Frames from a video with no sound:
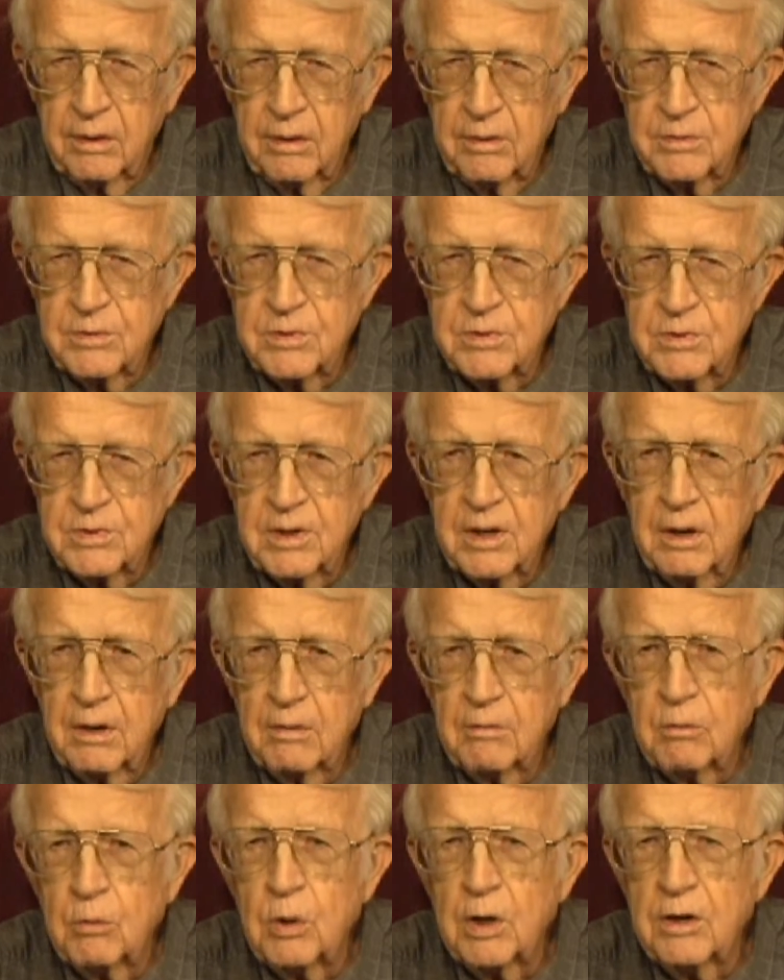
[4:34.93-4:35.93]
it's a
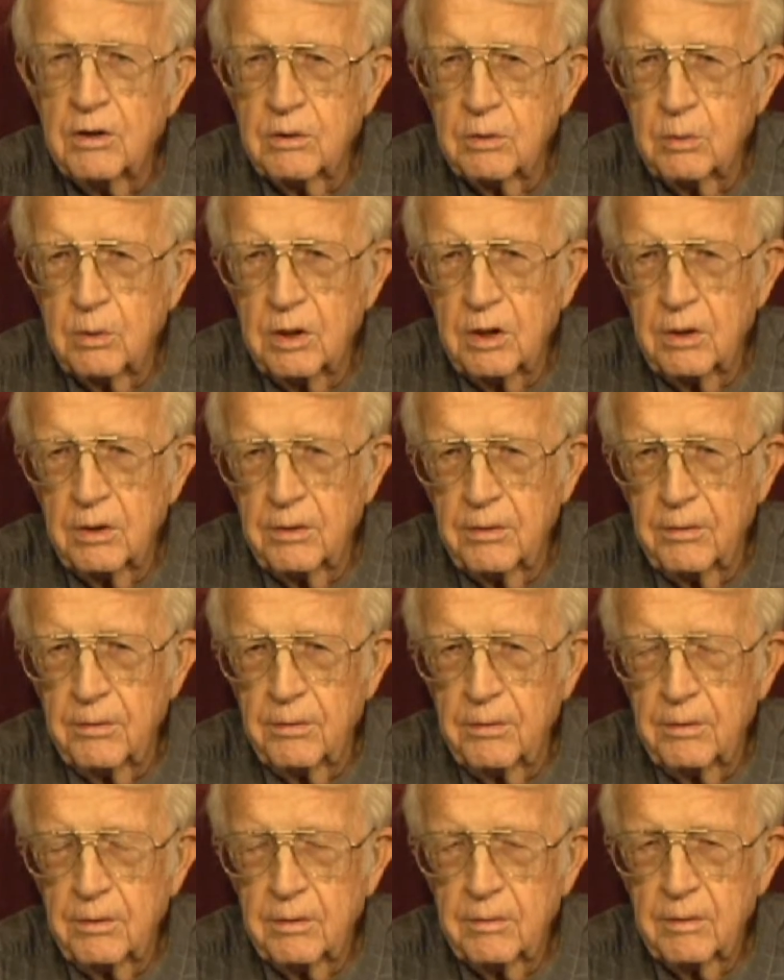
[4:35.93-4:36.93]
scale of 1 to
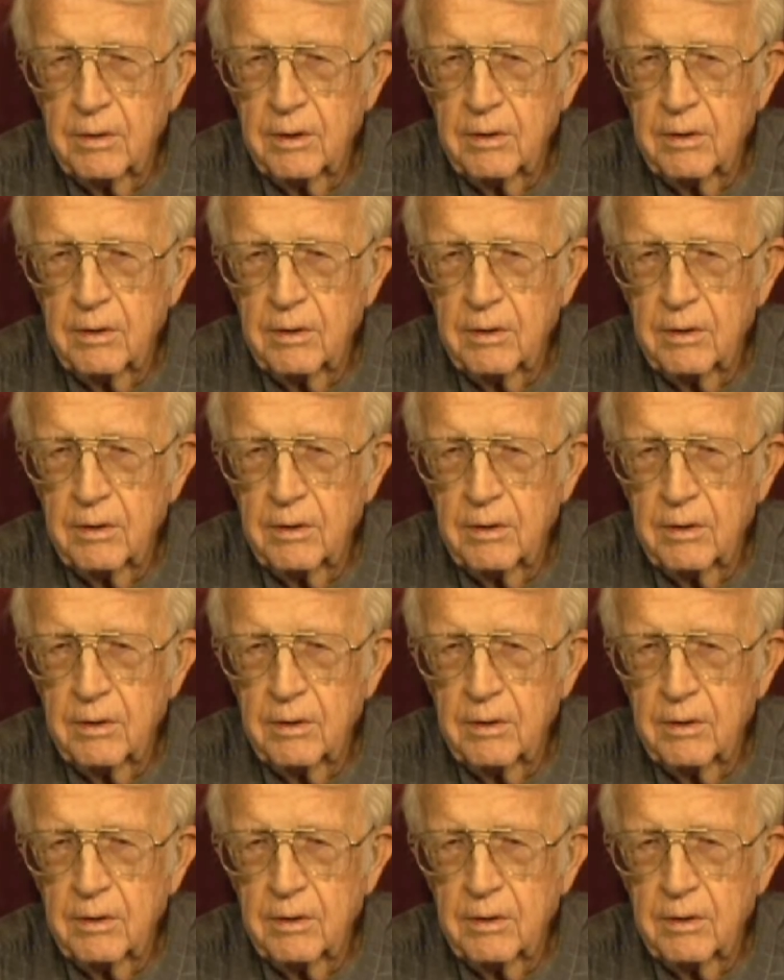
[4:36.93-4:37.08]
100.